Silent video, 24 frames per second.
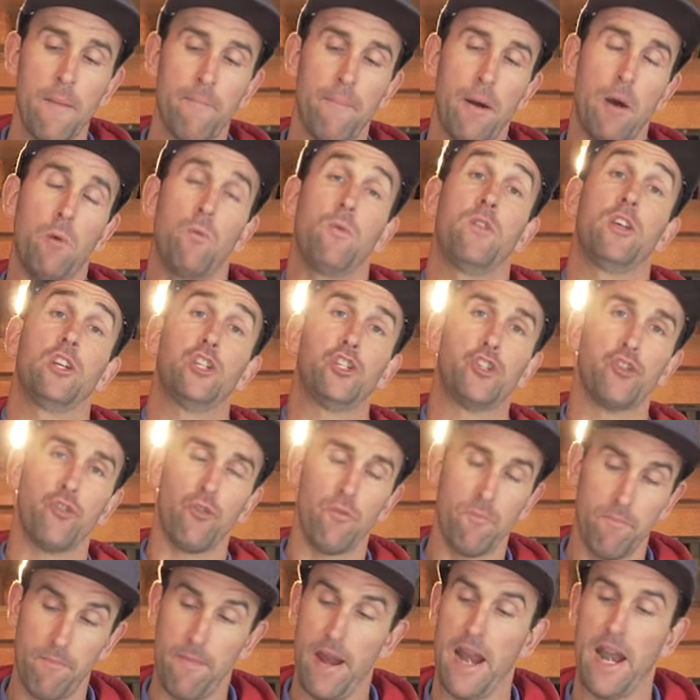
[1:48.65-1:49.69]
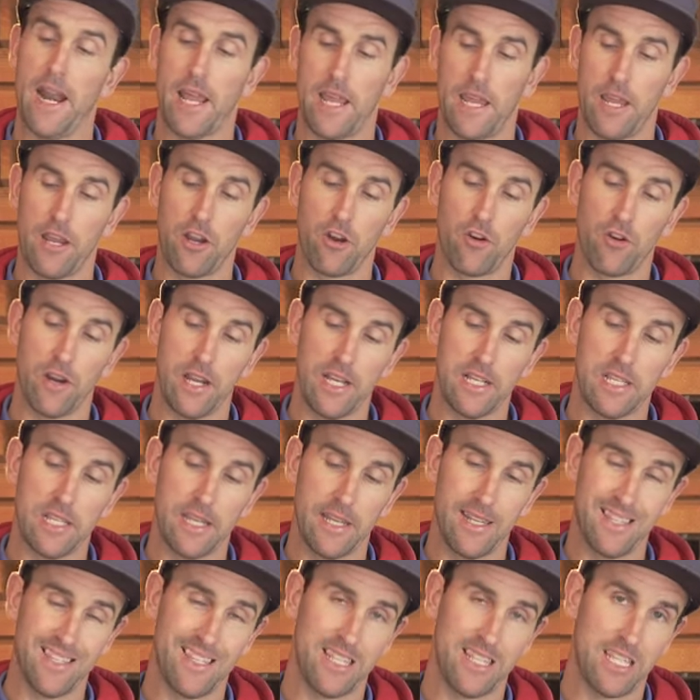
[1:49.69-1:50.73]
but with a dramatic increase
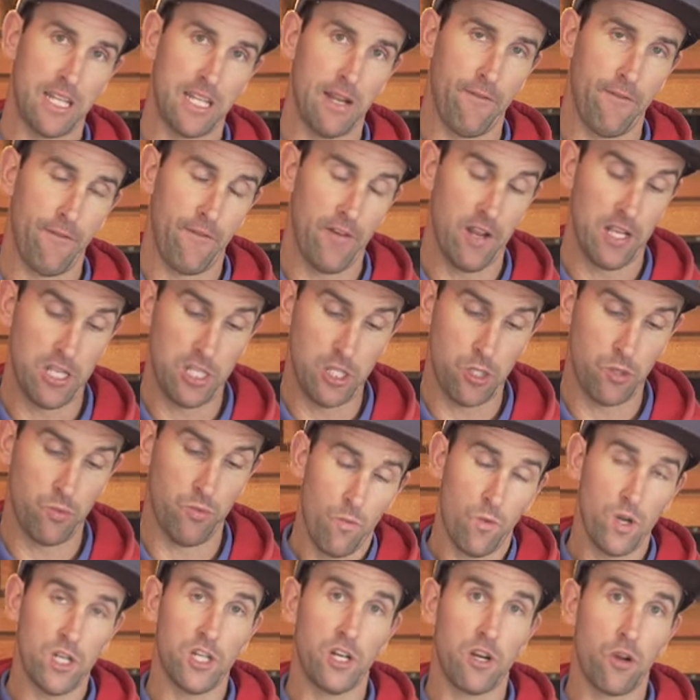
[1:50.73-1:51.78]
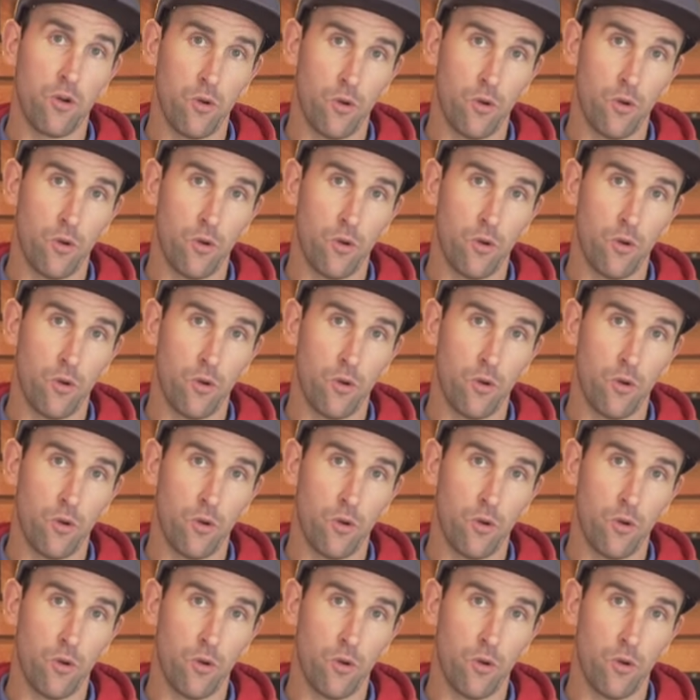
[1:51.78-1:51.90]
in stiffness, which of